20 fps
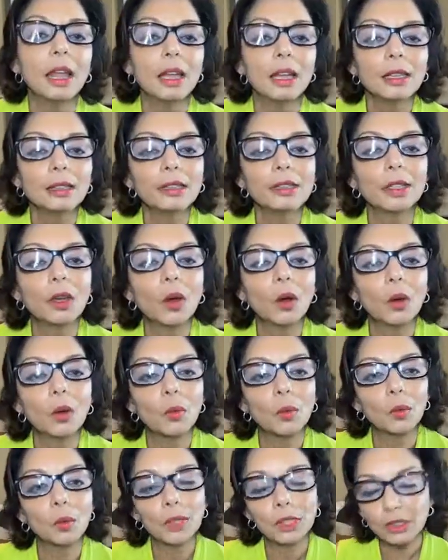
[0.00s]
So
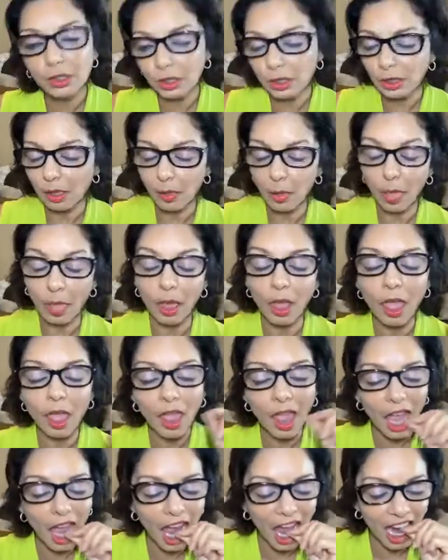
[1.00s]
I
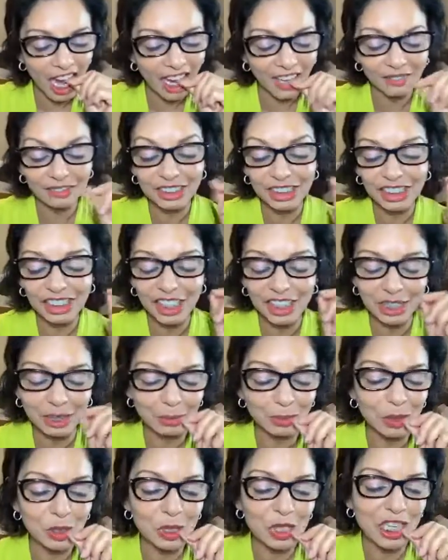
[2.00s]
just got
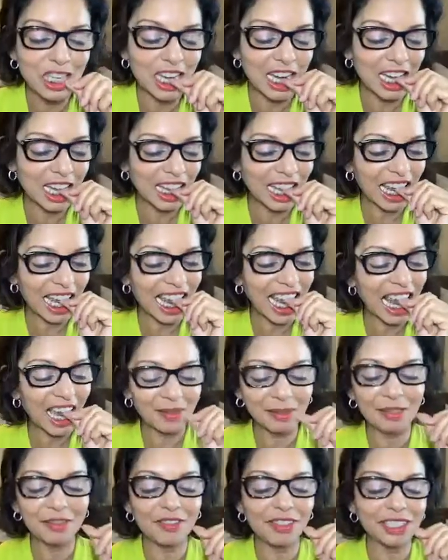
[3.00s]
some new teeth. Let
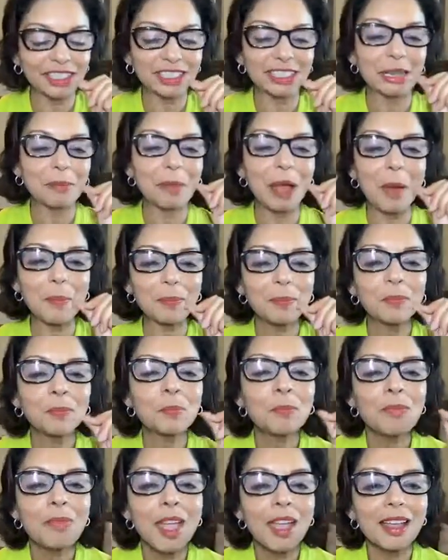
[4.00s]
me fix them up.
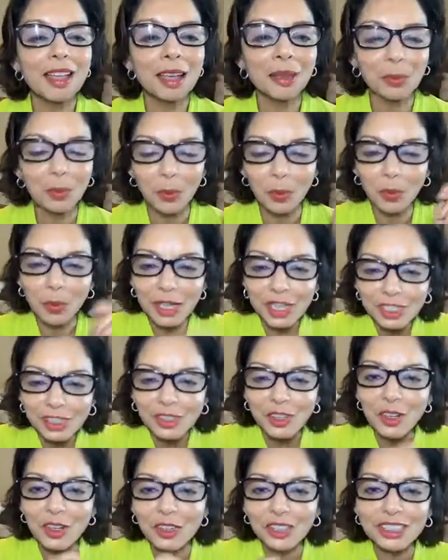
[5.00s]

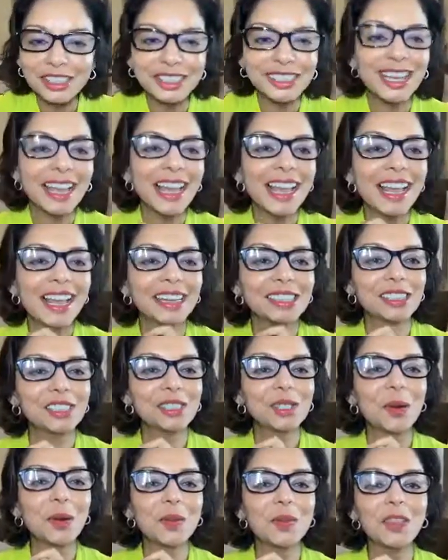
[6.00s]
Research has
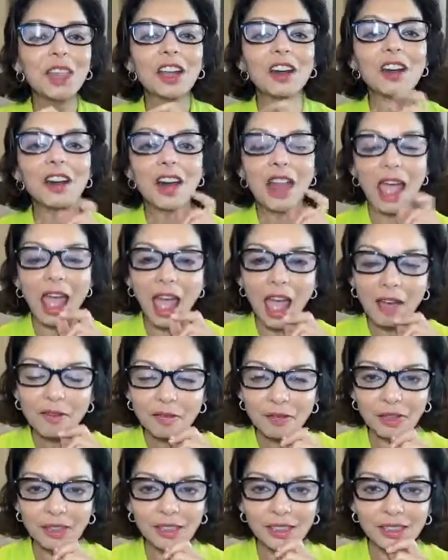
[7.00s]
shown that on
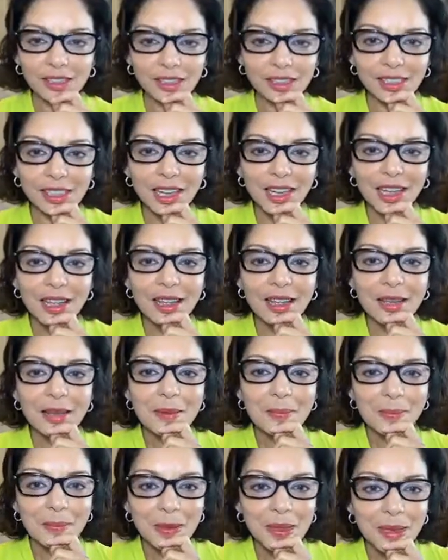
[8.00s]
average,
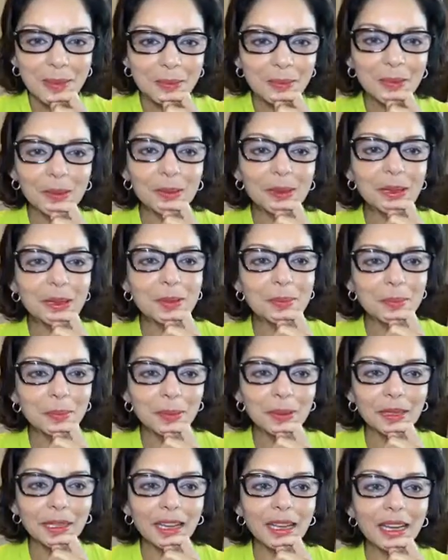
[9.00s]
people
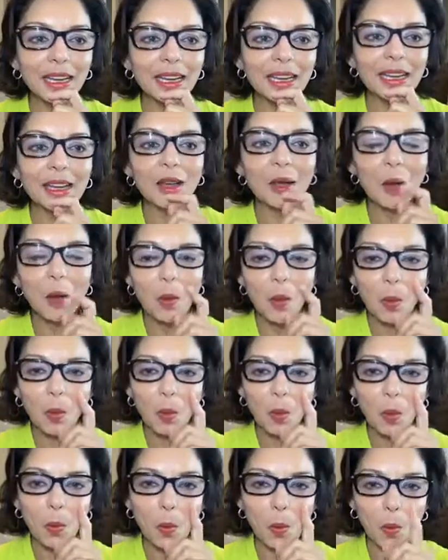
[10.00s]
complain
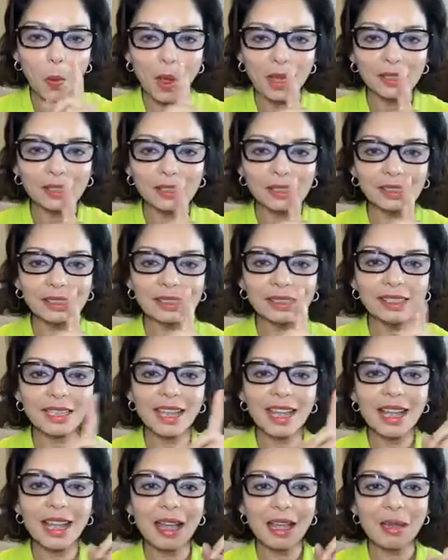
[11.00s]
once
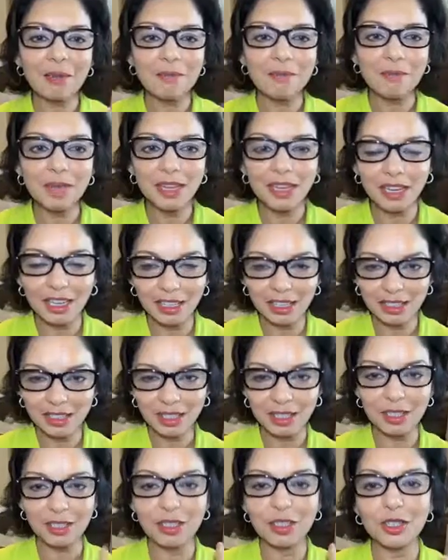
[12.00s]
a
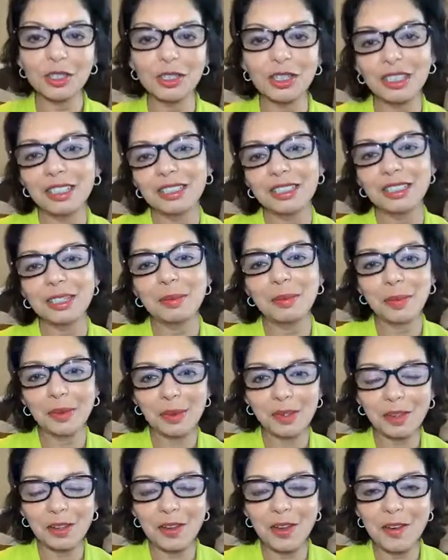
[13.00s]
minute during a
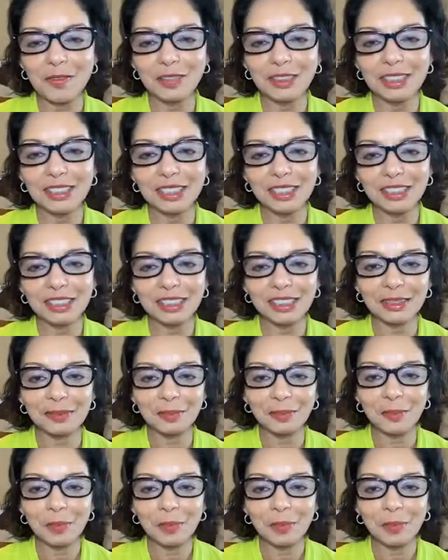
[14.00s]
typical conversation.